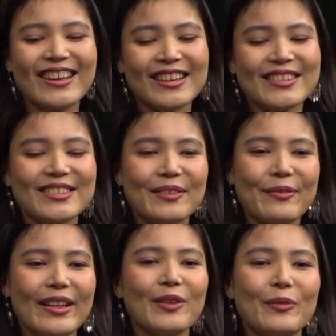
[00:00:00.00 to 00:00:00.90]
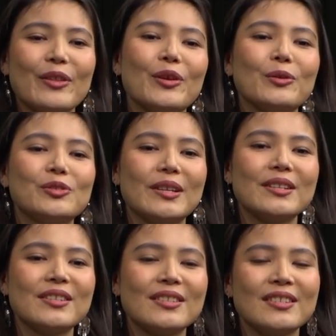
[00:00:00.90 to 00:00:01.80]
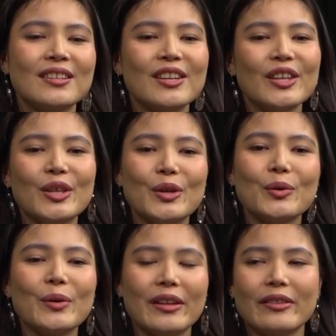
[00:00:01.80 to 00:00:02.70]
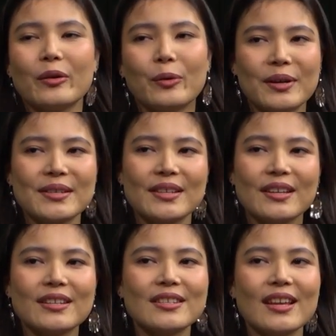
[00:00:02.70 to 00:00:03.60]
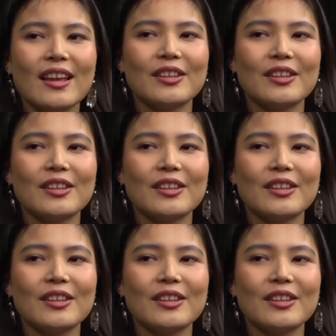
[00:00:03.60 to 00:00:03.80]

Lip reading: It's the feeling when you and the horses and